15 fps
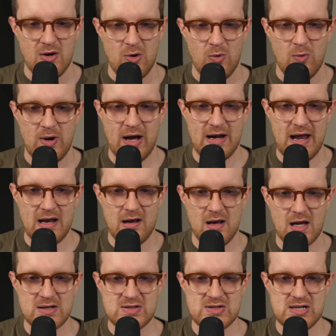We got a
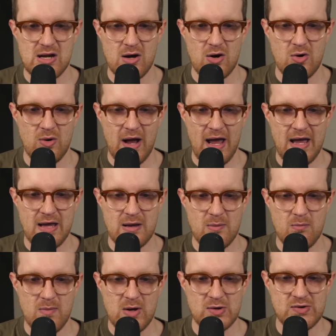Luxio, a
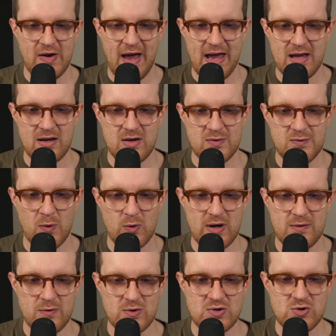Miltank,
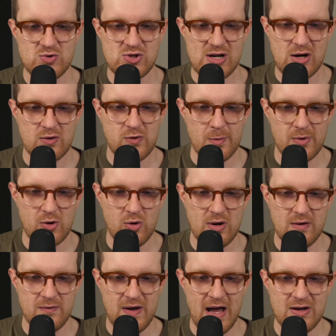40 for 2 generic. Flip a
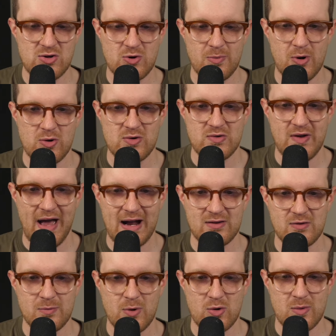coin if head, your opponent's
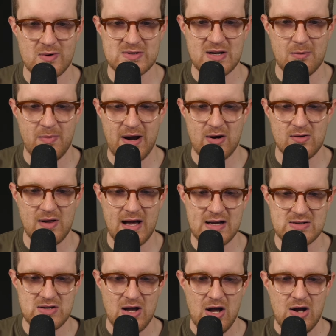active Pokemon is now
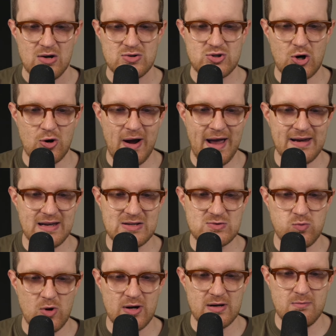paralyzed. Durant
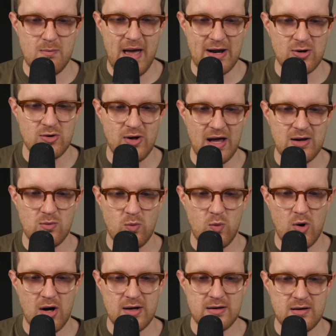is 1 metal and
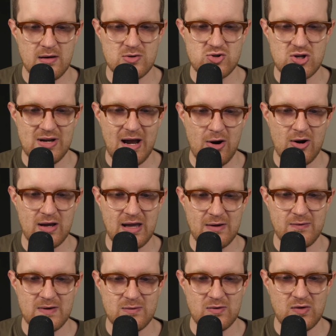1 generic.
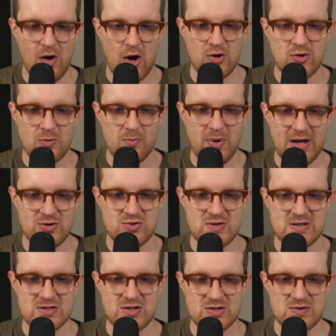If it's on your bench,
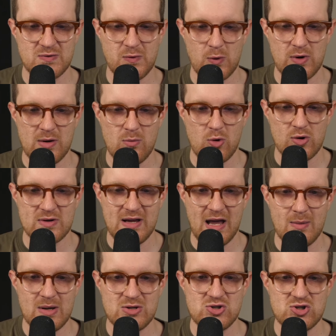this does 40 more
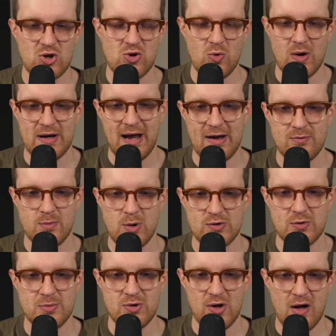damage, so you want to have
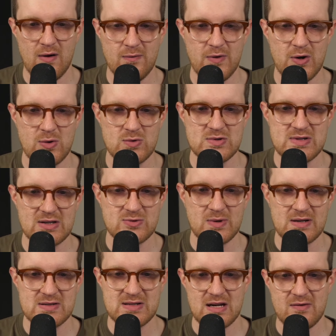multiple of those. That's
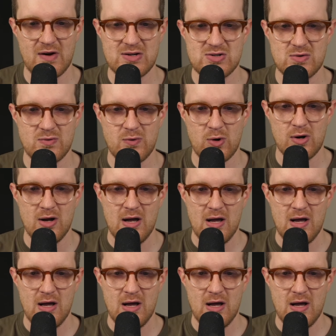what it incentivizes you for.